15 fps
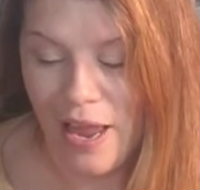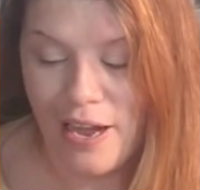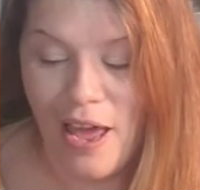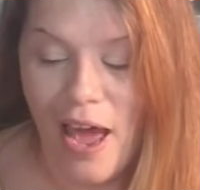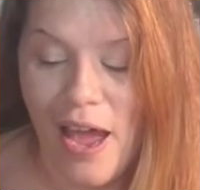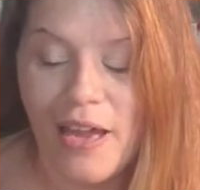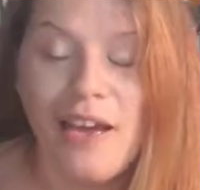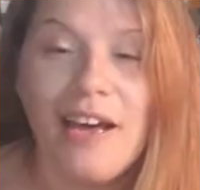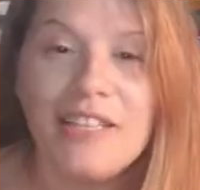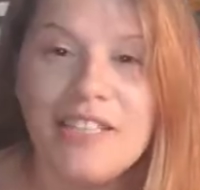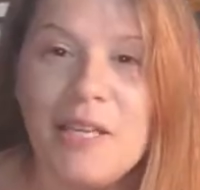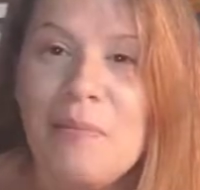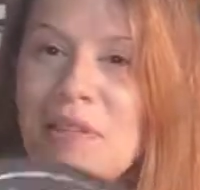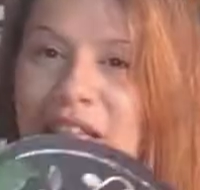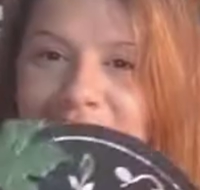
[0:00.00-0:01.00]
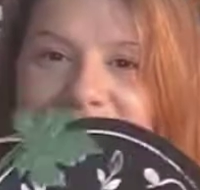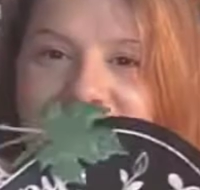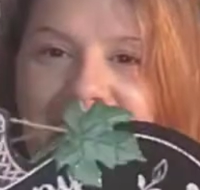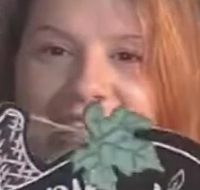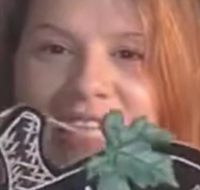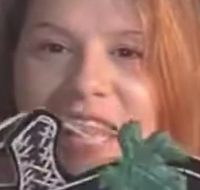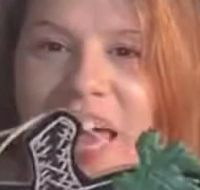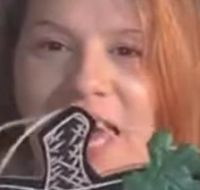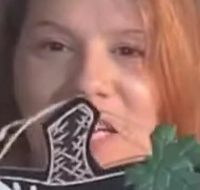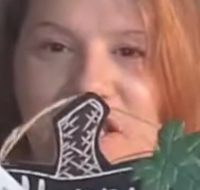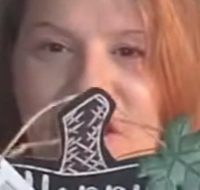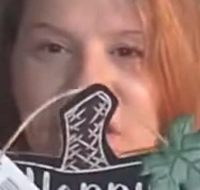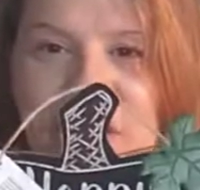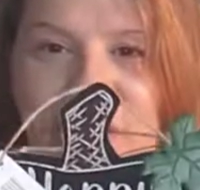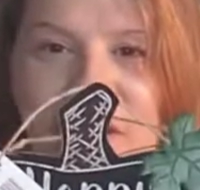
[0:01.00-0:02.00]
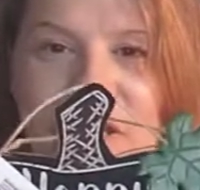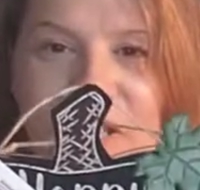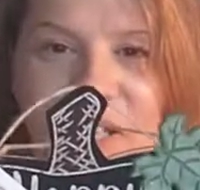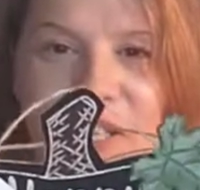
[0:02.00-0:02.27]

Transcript: And I got some of these things last year.